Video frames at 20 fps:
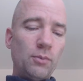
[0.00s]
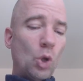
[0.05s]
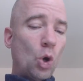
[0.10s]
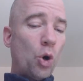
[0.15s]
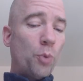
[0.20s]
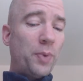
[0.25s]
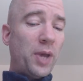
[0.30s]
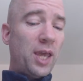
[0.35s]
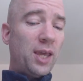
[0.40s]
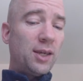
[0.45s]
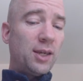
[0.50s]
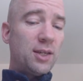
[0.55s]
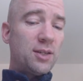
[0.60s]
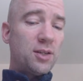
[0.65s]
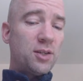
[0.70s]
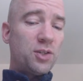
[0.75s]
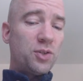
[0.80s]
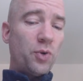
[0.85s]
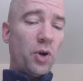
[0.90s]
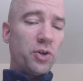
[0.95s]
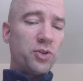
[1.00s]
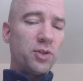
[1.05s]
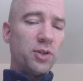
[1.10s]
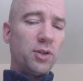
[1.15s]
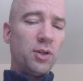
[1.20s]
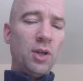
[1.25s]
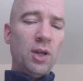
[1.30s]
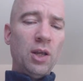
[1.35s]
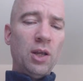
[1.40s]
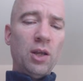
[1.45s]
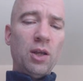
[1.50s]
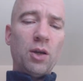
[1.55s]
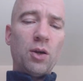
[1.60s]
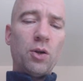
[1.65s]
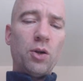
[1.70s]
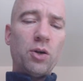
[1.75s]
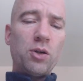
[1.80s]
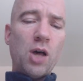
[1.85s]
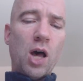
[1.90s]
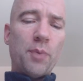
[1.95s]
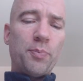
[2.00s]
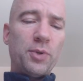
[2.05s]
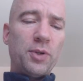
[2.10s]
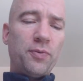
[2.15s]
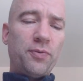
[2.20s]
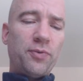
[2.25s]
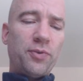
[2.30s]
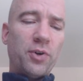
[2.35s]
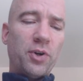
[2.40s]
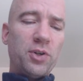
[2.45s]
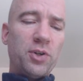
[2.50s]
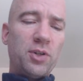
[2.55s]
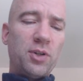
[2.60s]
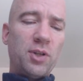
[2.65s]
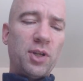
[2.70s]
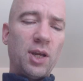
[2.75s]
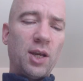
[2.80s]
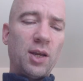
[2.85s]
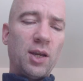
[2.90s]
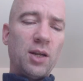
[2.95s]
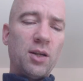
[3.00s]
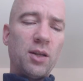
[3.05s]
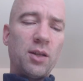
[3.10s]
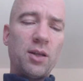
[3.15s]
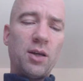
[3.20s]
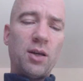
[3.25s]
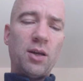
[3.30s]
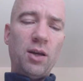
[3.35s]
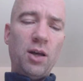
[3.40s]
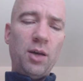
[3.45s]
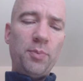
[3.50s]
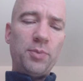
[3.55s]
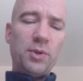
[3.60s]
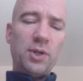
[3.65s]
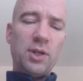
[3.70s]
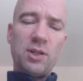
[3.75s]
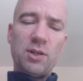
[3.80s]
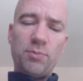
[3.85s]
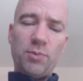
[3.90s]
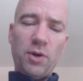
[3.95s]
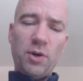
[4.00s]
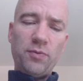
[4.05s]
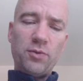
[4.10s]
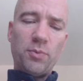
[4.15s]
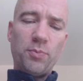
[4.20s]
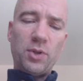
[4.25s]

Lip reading: Obeying his instruction, you look up and first think another harpy is above you,